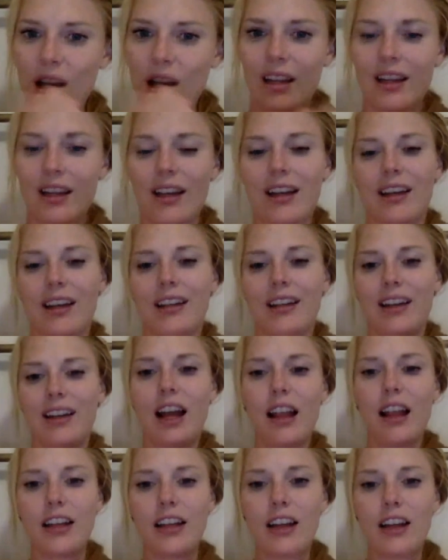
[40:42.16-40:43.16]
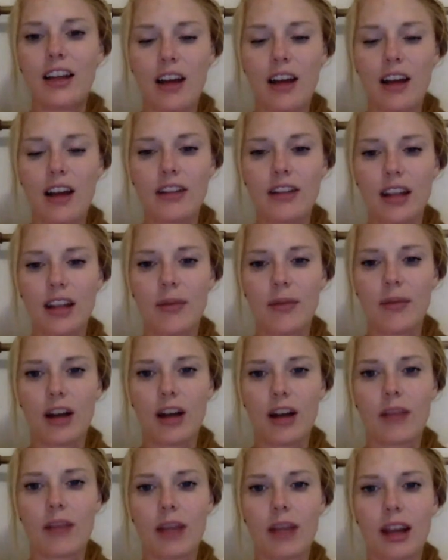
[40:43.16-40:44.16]
Yeah. I liked how often they brought
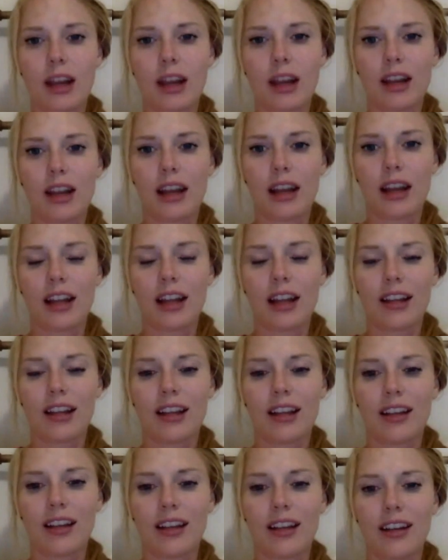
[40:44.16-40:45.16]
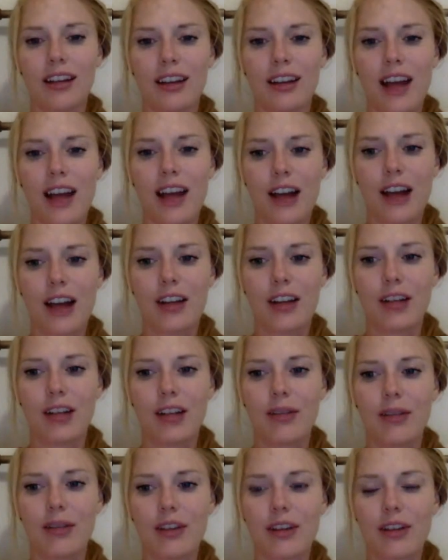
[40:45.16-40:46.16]
him in and like how he
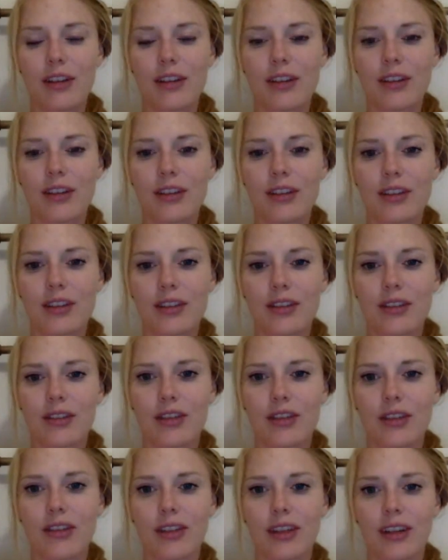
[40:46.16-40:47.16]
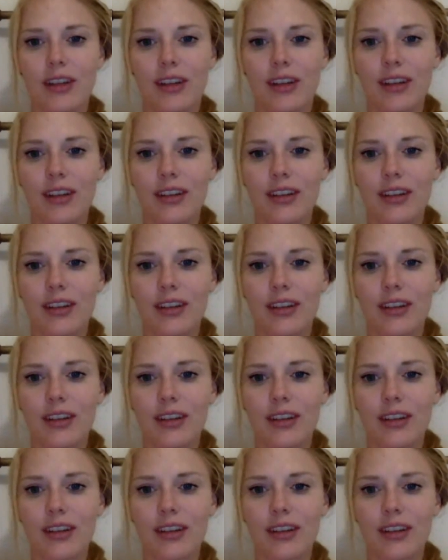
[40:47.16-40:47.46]
was also so driven.